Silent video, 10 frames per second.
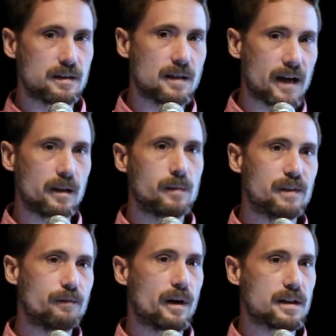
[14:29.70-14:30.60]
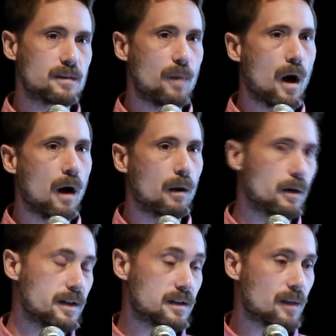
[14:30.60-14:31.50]
is likely to be very small, or
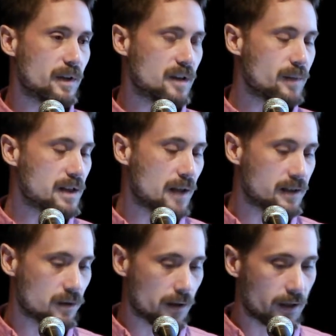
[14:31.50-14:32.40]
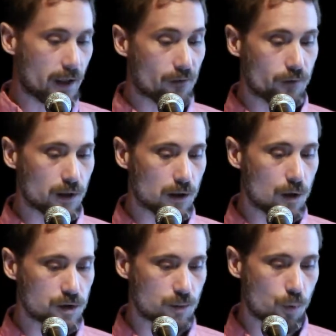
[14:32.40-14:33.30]
at least some of these classes are likely to have very
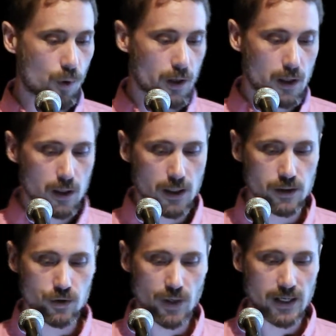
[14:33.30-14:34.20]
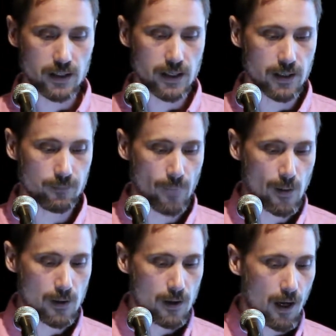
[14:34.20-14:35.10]
low support in your training data.
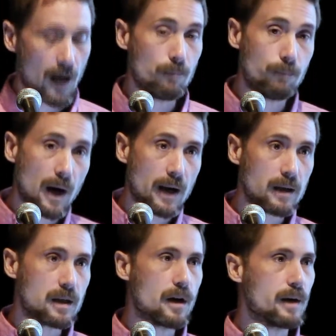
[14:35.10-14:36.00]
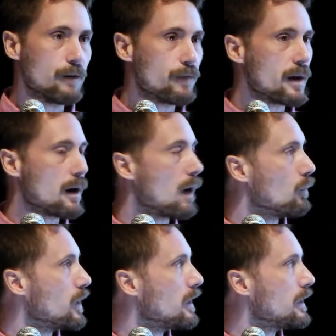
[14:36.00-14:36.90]
But if there are
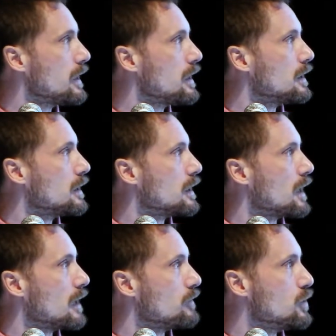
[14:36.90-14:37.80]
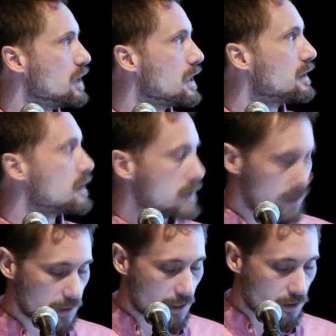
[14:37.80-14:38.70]
really kind of unique,
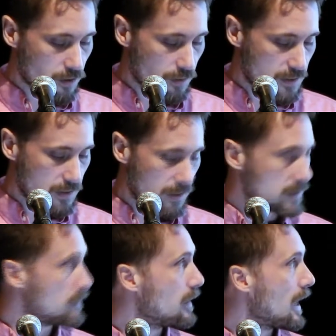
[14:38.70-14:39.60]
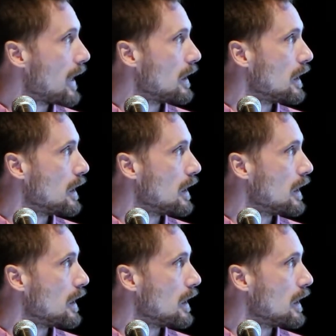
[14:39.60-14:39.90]
distinct characteristics that